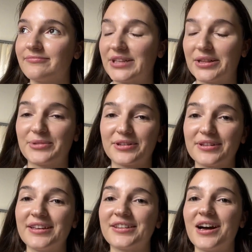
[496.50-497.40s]
tell me
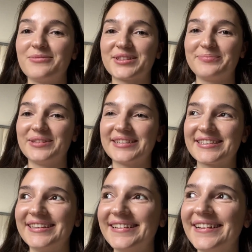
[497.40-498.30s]
in comments, please,
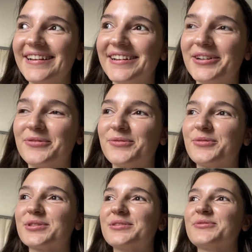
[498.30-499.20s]

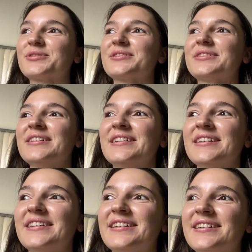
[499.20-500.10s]

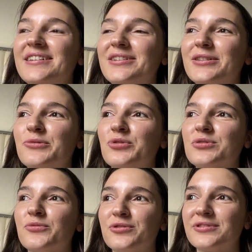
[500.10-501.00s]

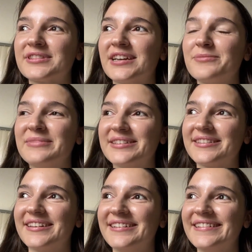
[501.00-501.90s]
what words I'm
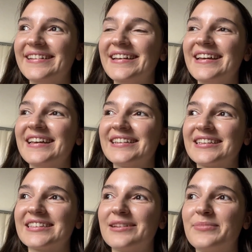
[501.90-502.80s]
missing.
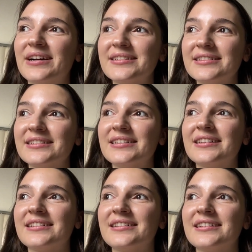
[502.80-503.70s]
Yes, but
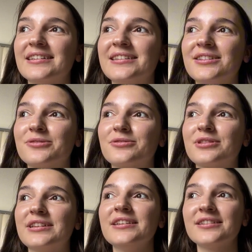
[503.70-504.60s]
in
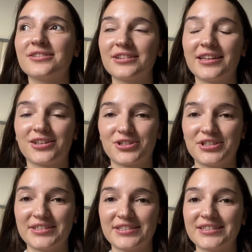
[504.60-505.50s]
your inner
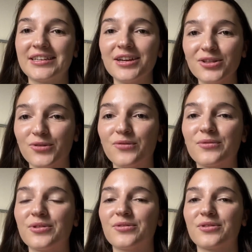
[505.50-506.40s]
energy, this yellow,
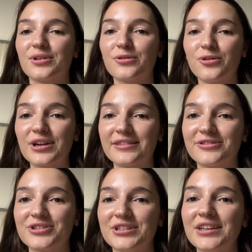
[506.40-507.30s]
your core
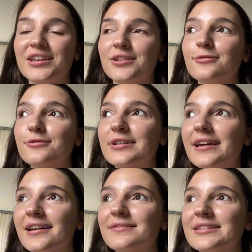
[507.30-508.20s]
energy, you could
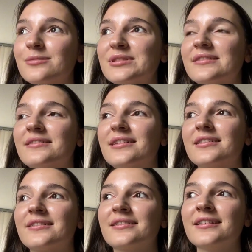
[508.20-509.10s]
have something
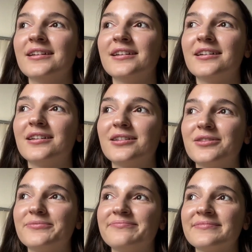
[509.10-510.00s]
like,
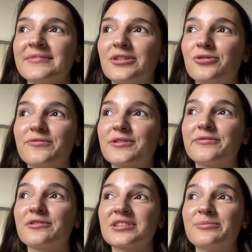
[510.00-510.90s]

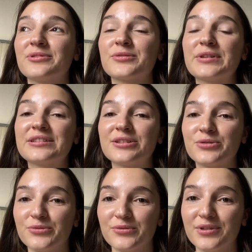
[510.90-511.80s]
for example,
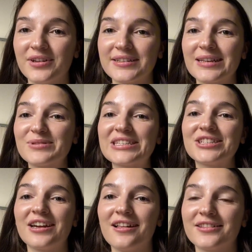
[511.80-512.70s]
22, something
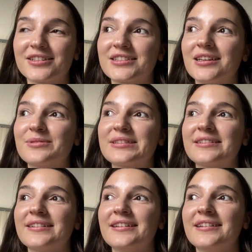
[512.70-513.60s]
childish,
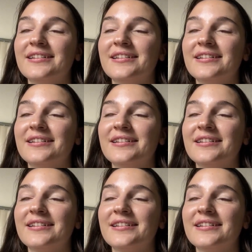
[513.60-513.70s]
something